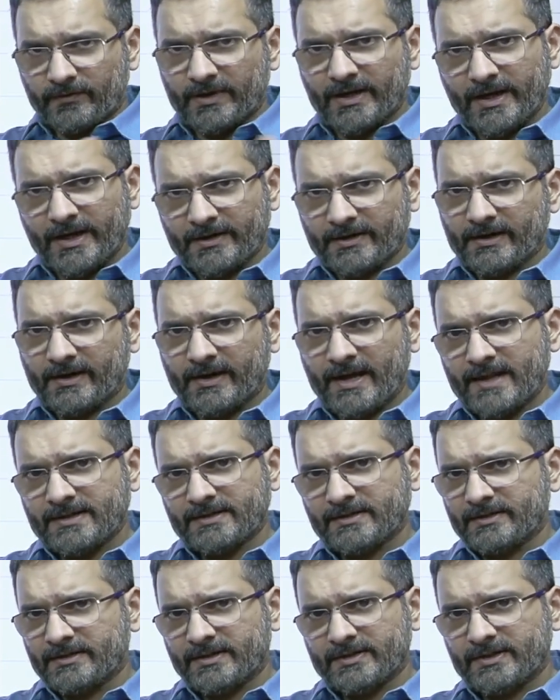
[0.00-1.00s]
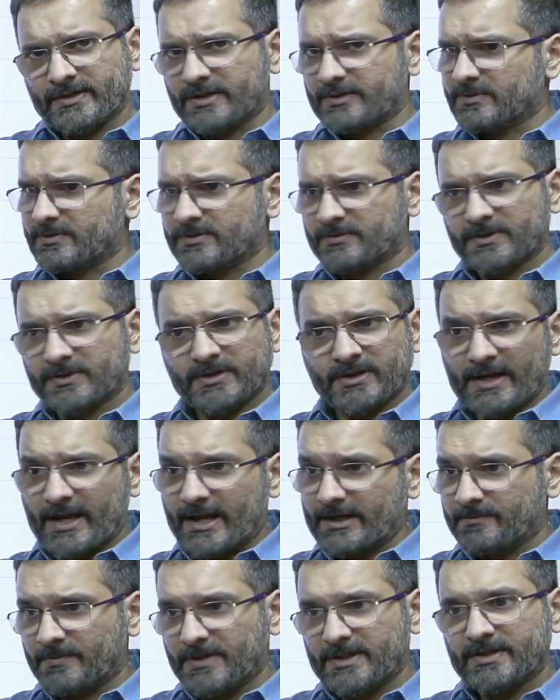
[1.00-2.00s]
related and ancillary judgments, because
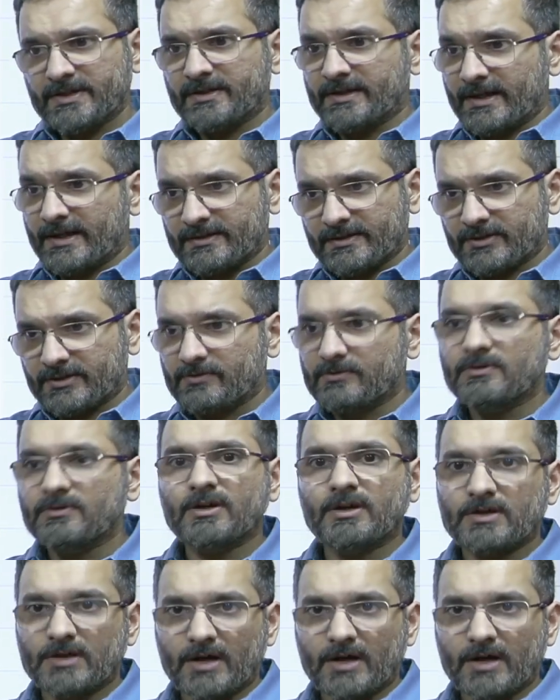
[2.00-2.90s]
CLAT-PG tends to